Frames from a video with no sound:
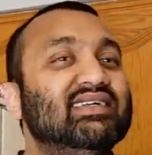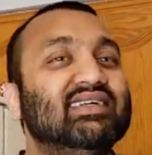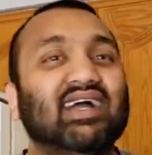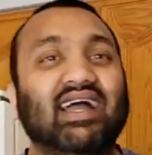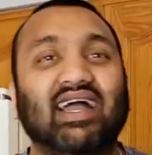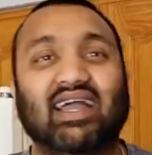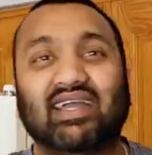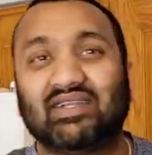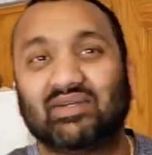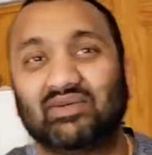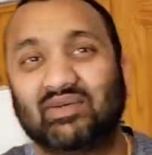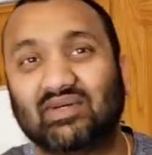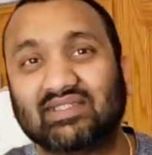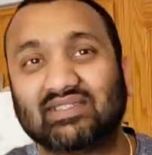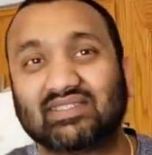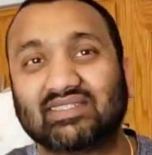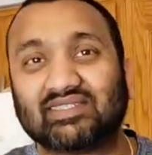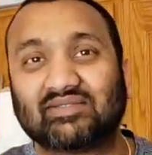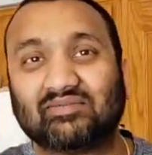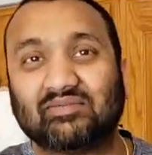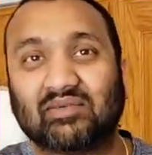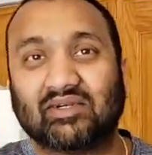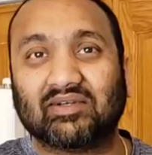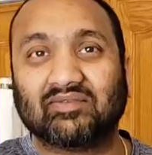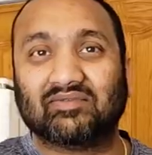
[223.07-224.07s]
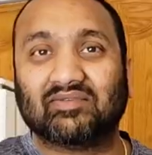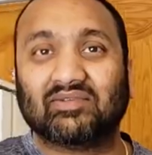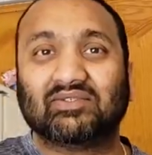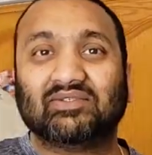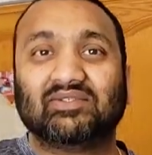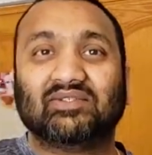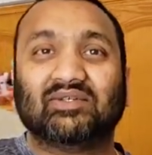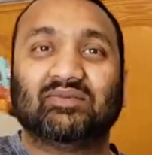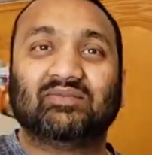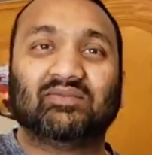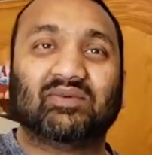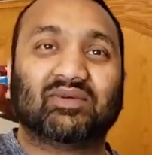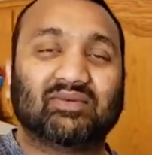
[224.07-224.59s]
I don't want the smartphone
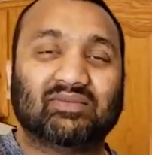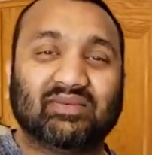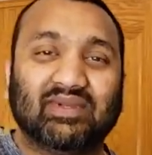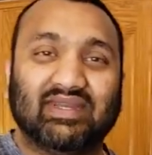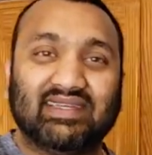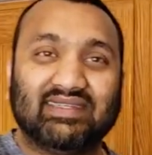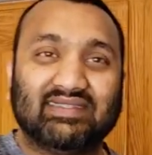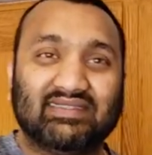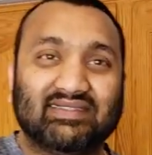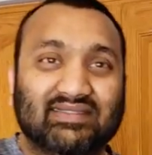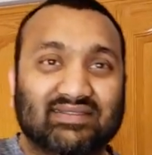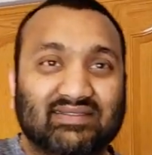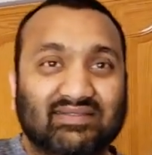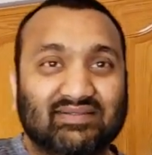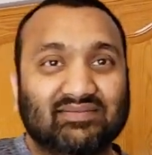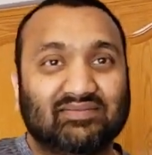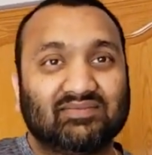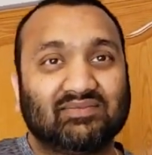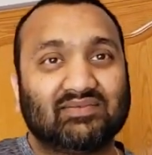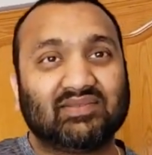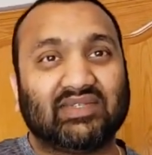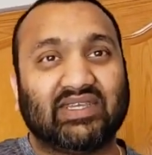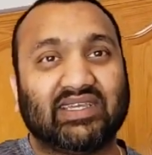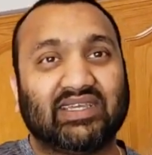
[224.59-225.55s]
no more, man. Exactly.